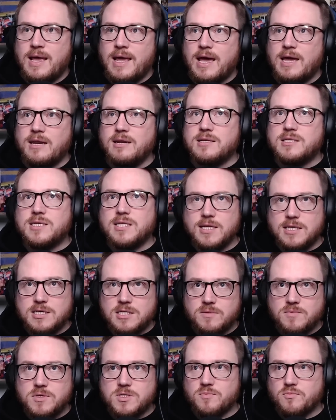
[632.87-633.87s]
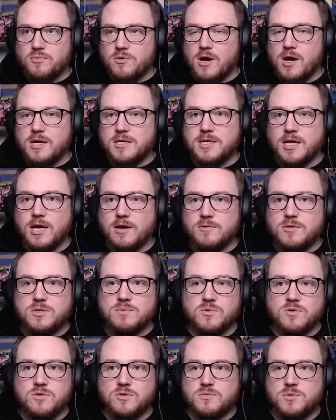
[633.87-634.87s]
And it's less of a surprise now. It's
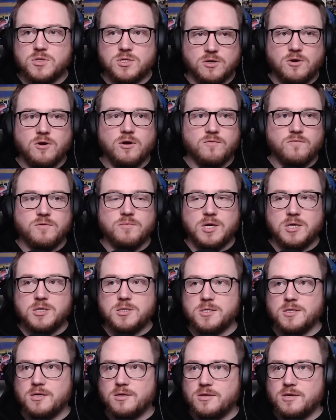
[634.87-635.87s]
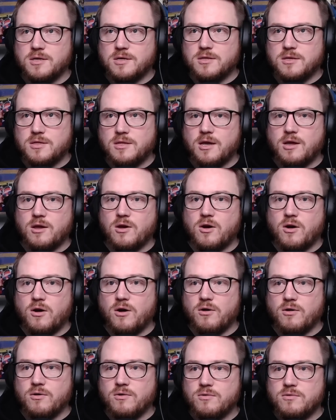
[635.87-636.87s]
more of just a confirmation. I think that they
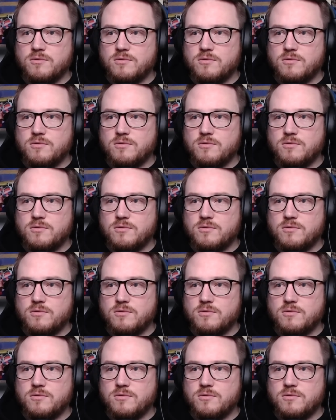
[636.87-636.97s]
are,